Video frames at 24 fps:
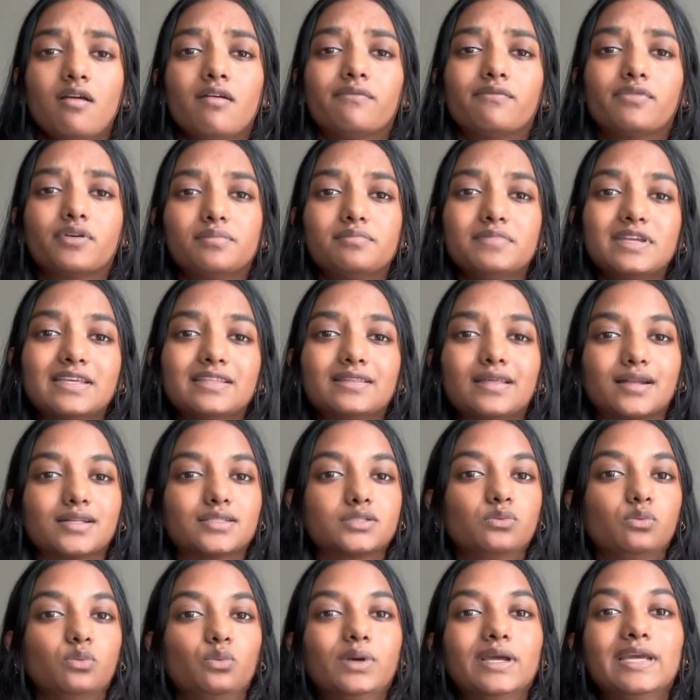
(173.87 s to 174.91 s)
For me, that is
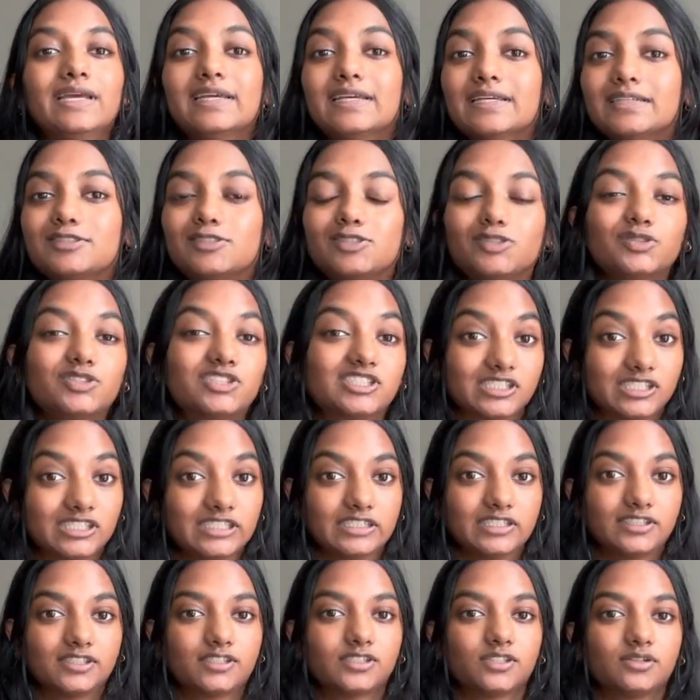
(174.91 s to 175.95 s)
way too
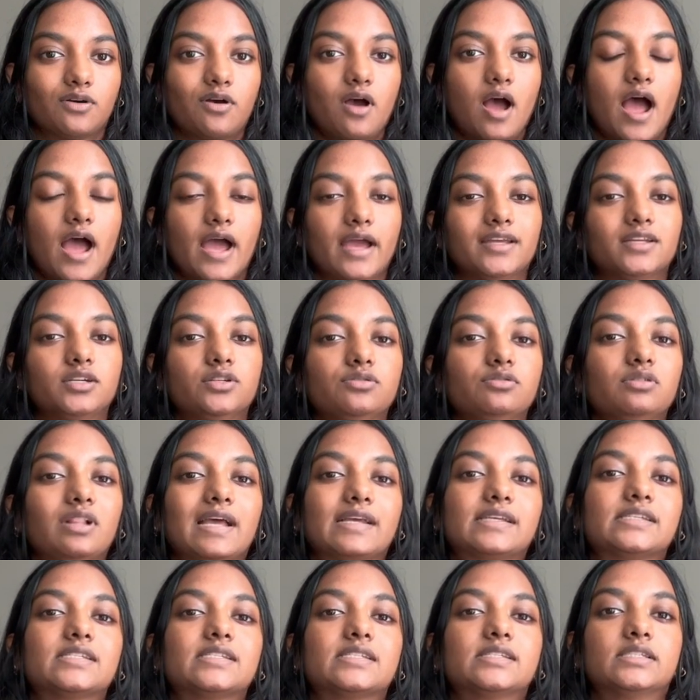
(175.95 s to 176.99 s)
tight. So I do
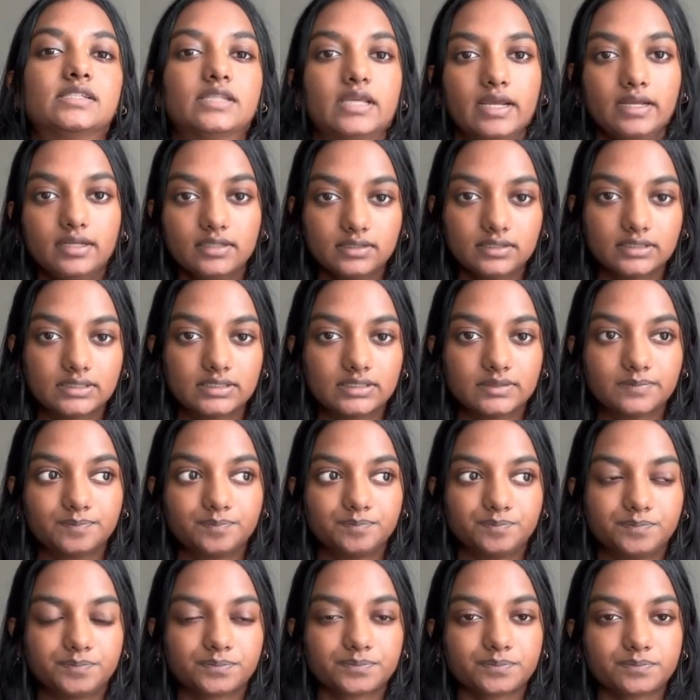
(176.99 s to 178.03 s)
like 6.
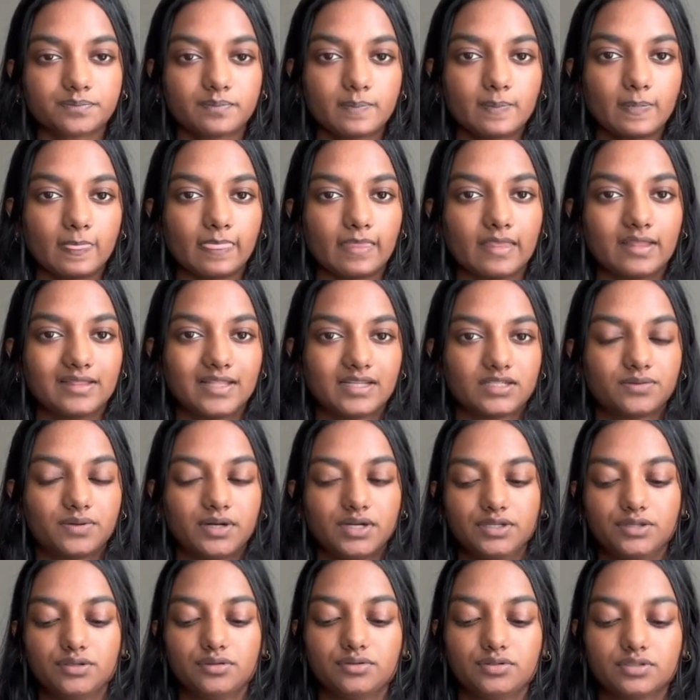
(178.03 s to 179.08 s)
That's what I
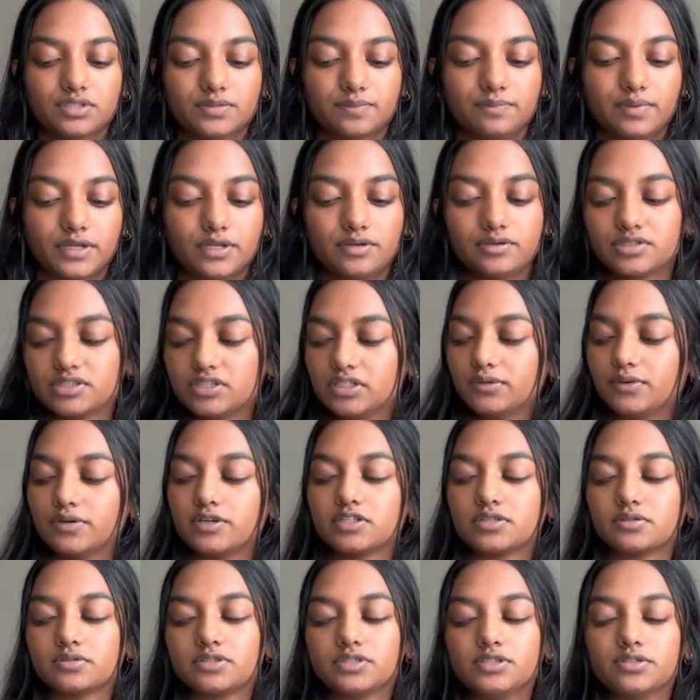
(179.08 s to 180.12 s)
use. But usually what you're
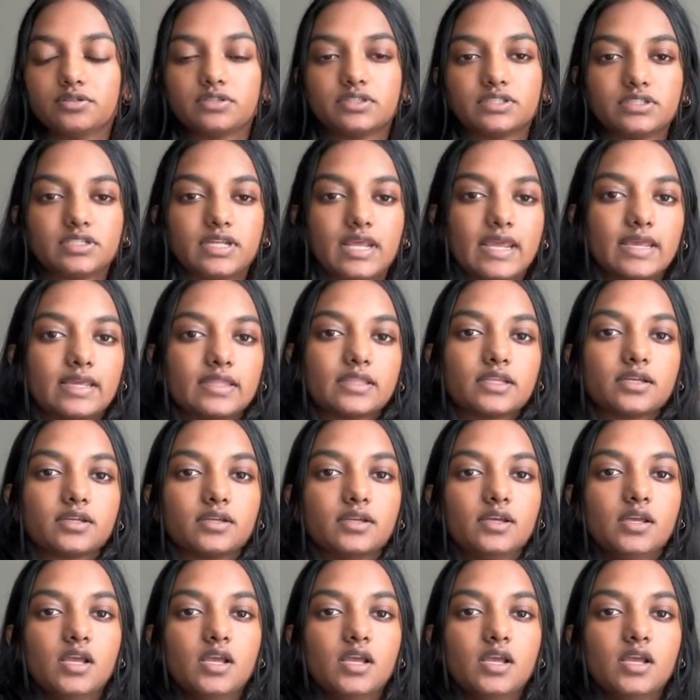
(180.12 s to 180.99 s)
supposed to do is take the